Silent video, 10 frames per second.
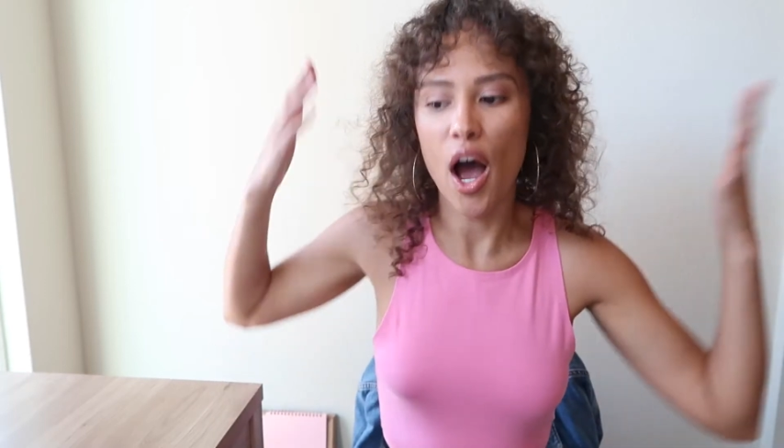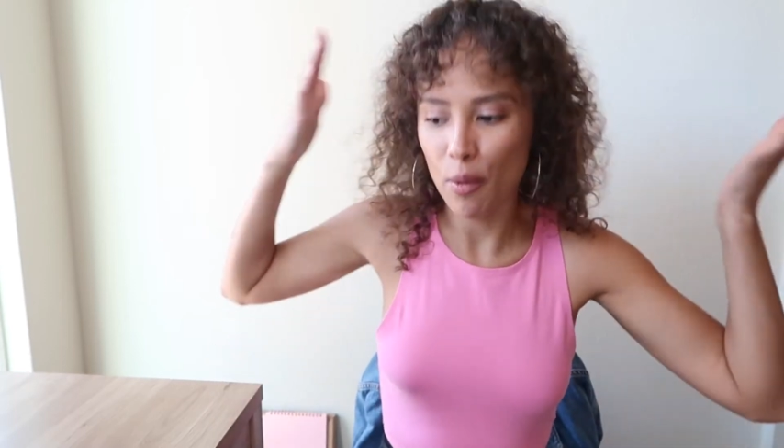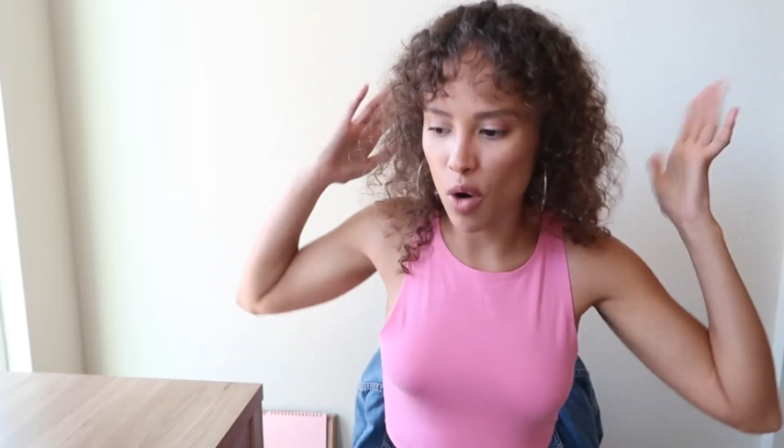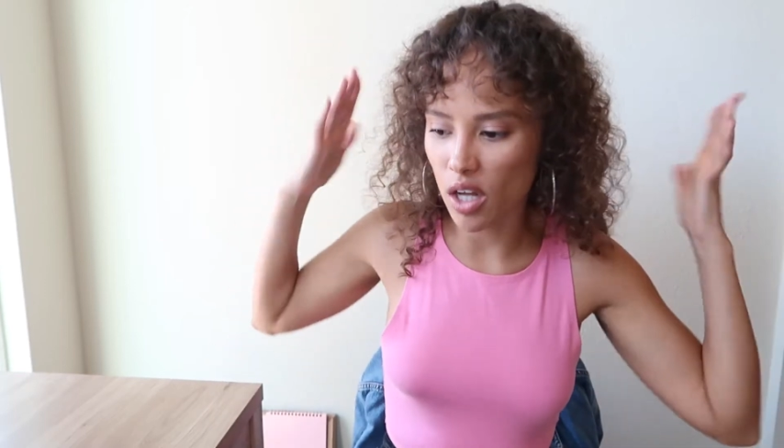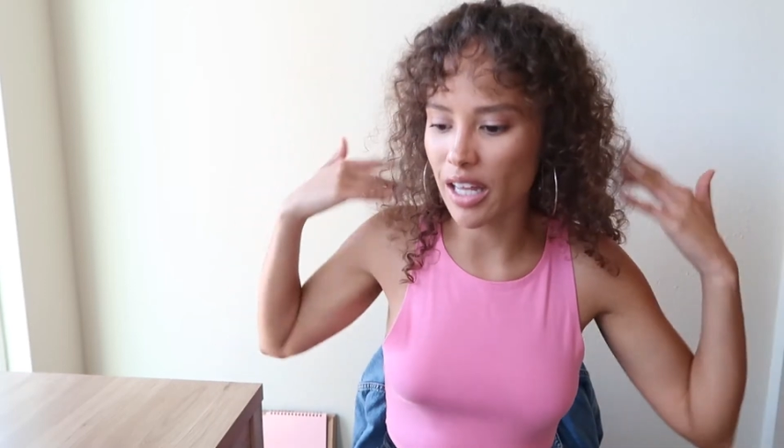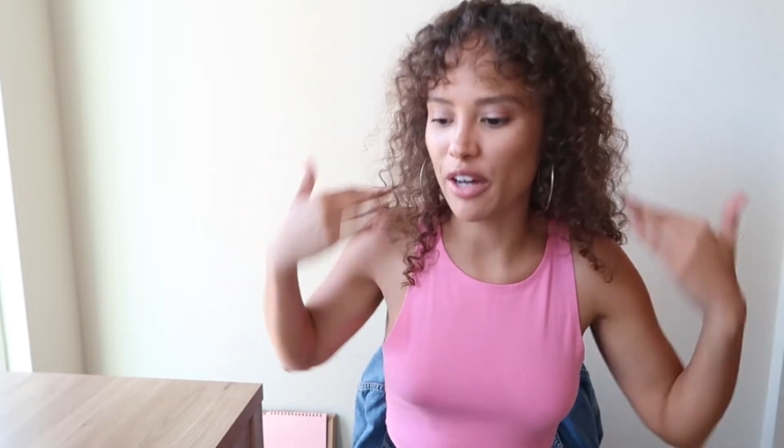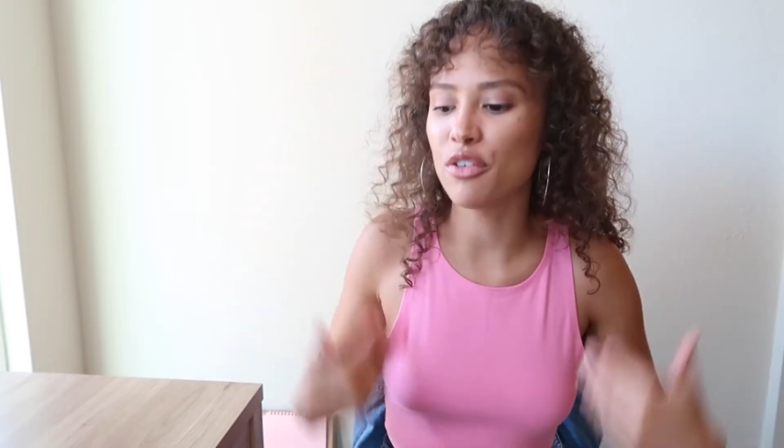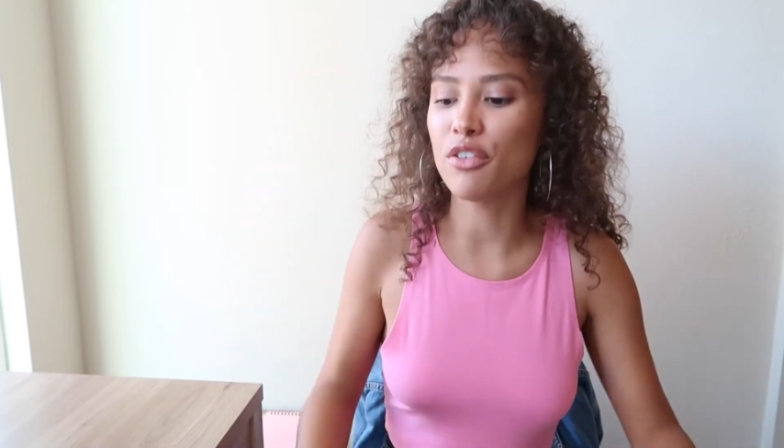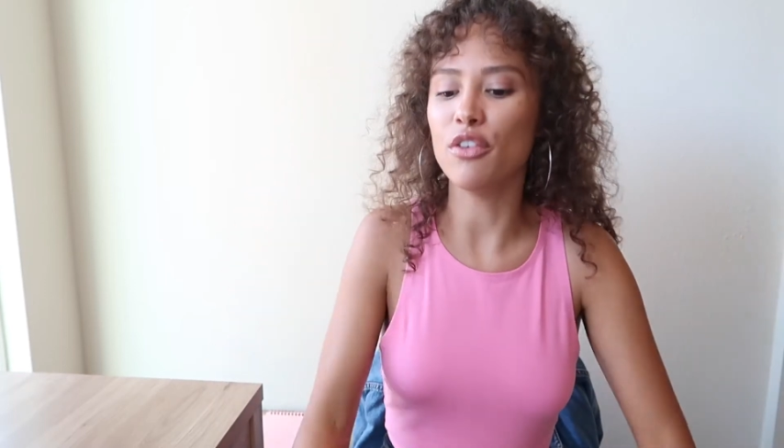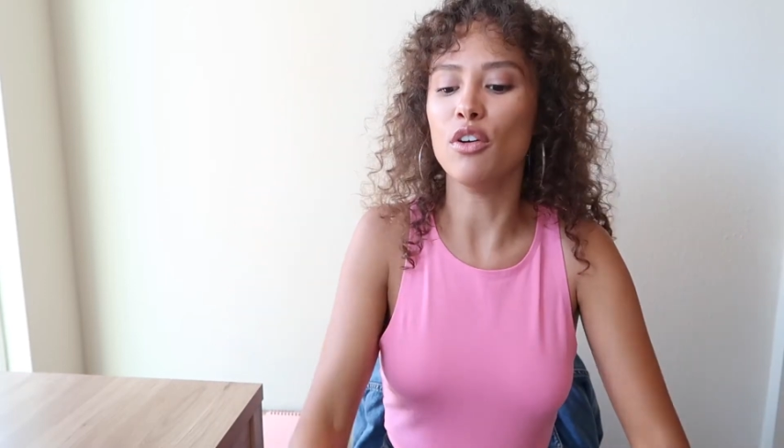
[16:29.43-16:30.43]
I want like
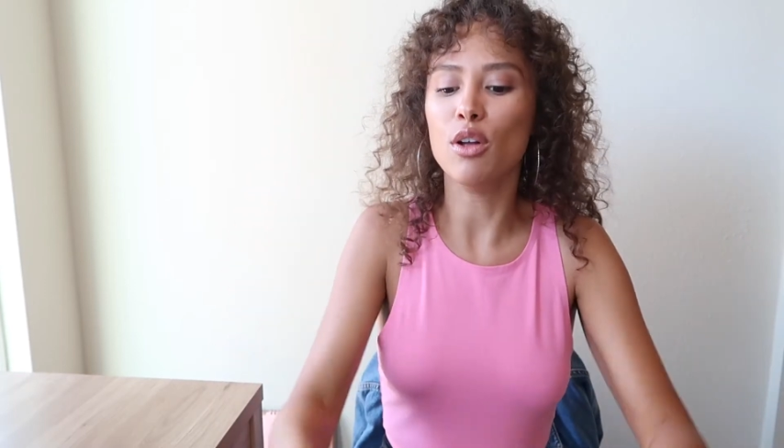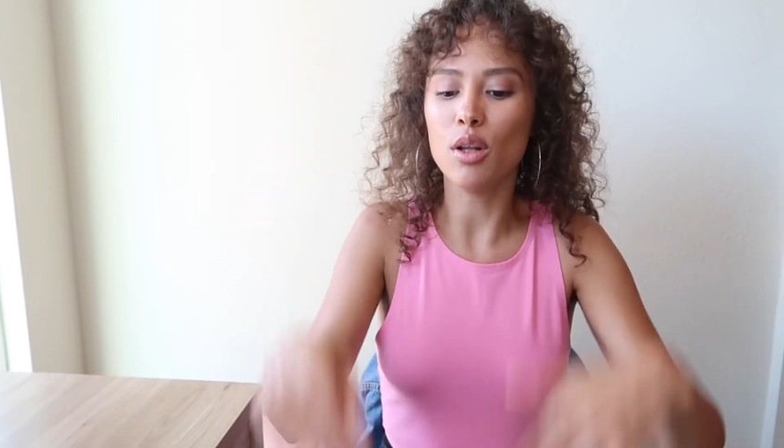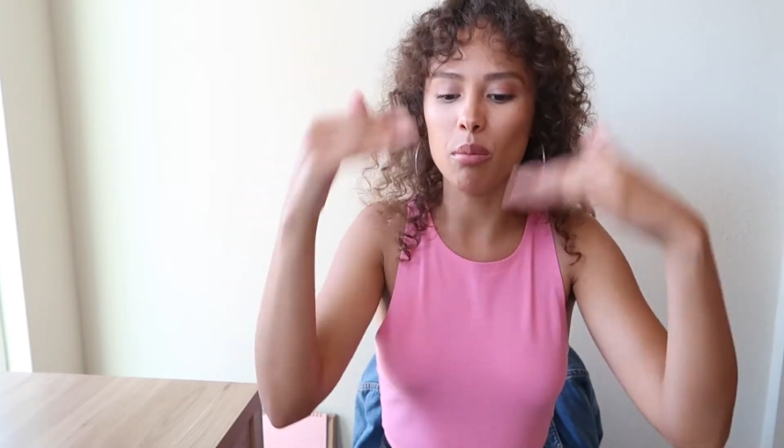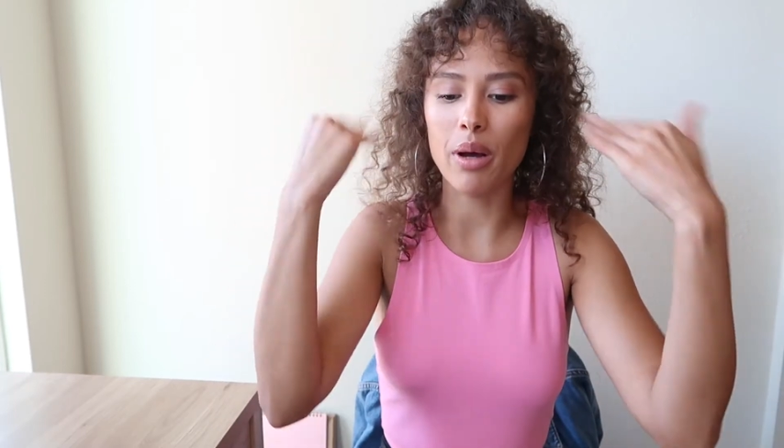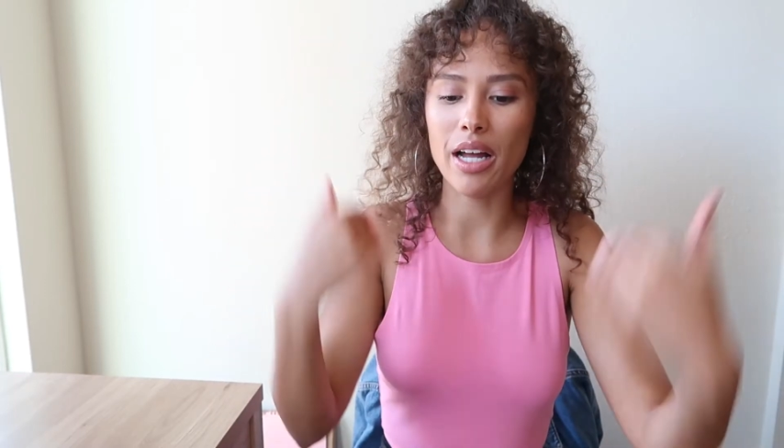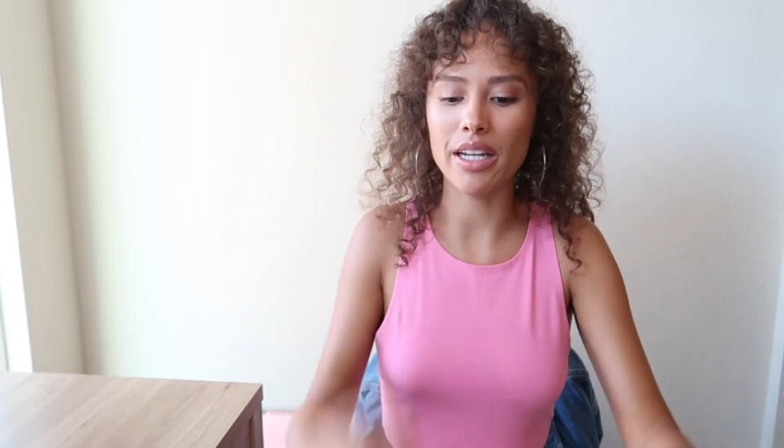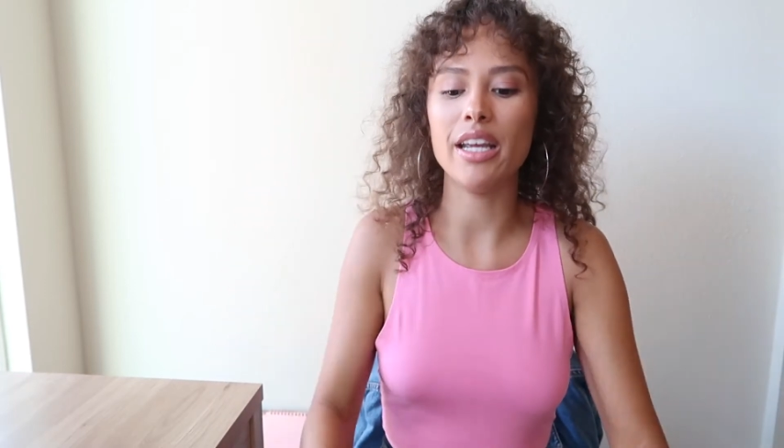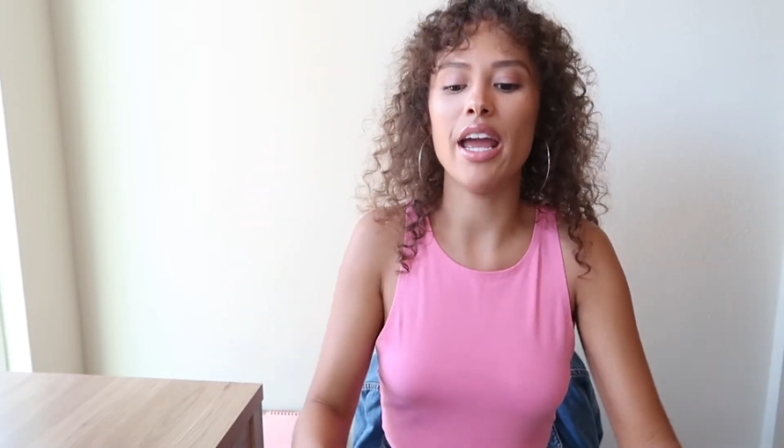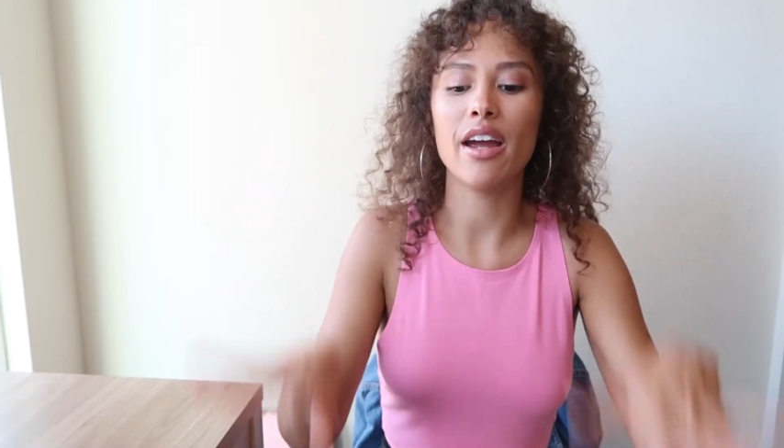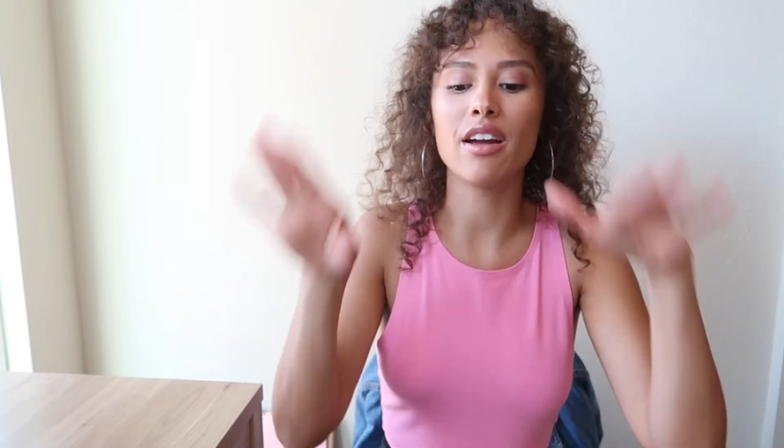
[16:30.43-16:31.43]
full
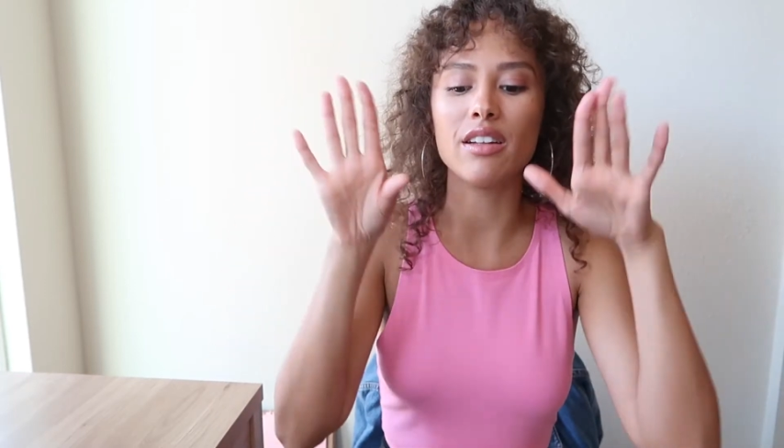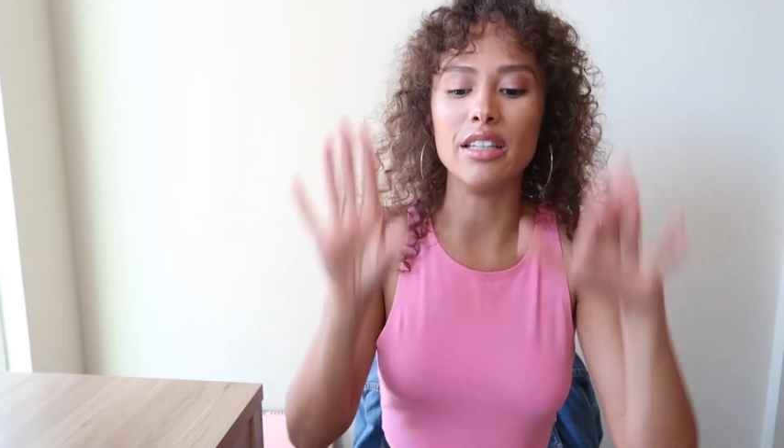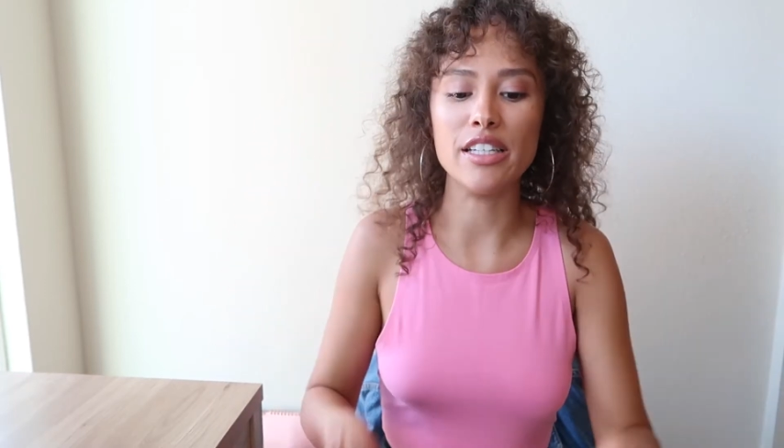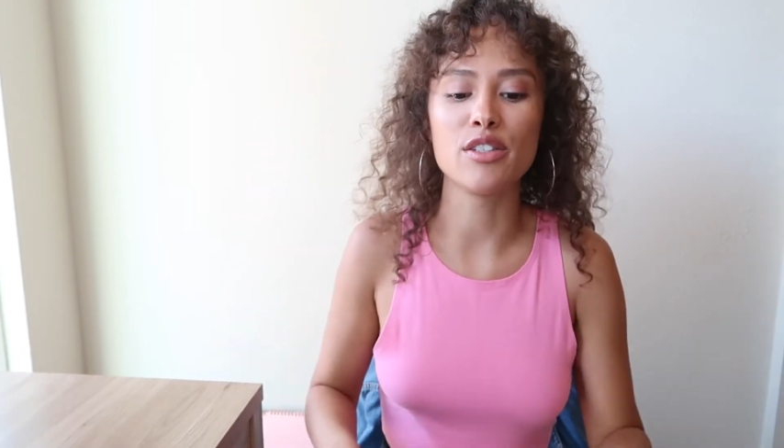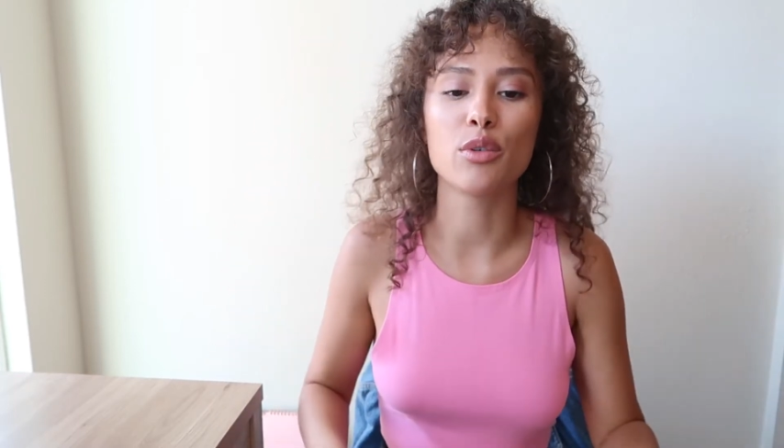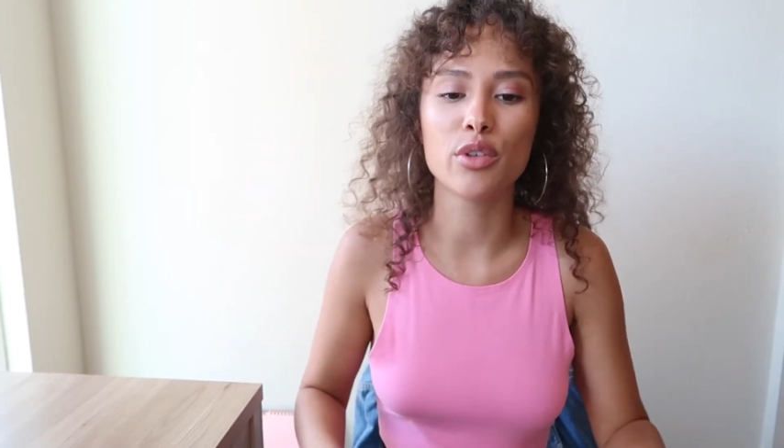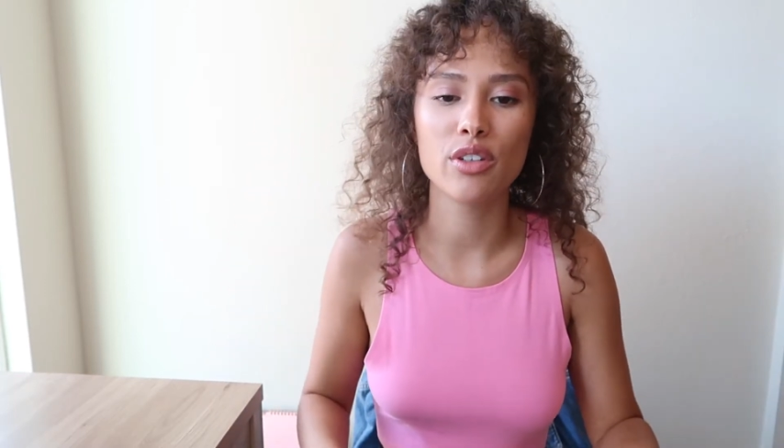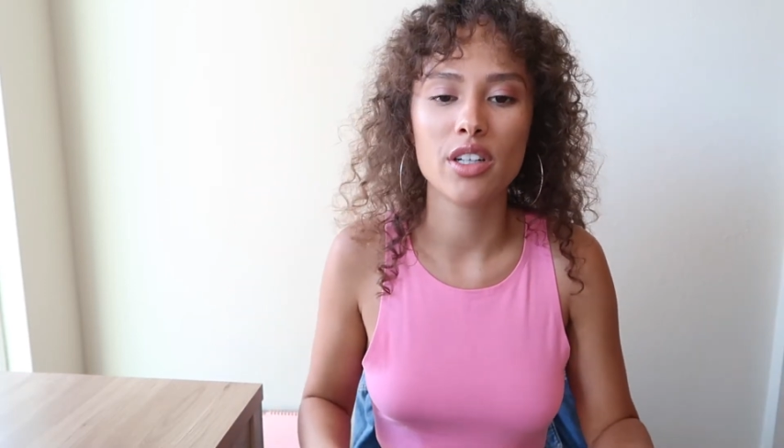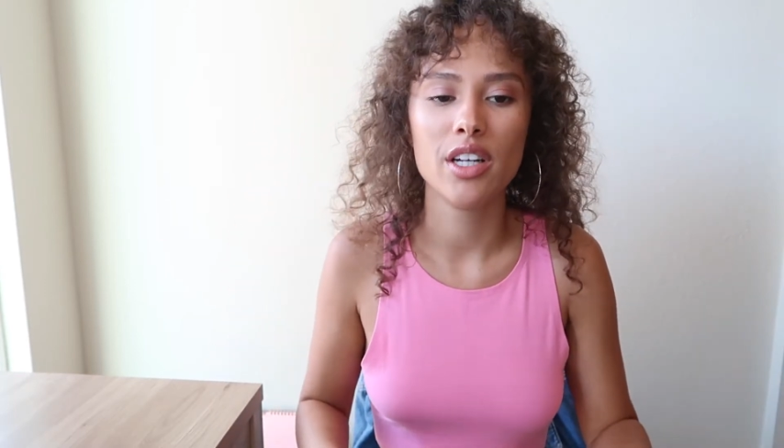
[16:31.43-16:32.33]
body hair laser,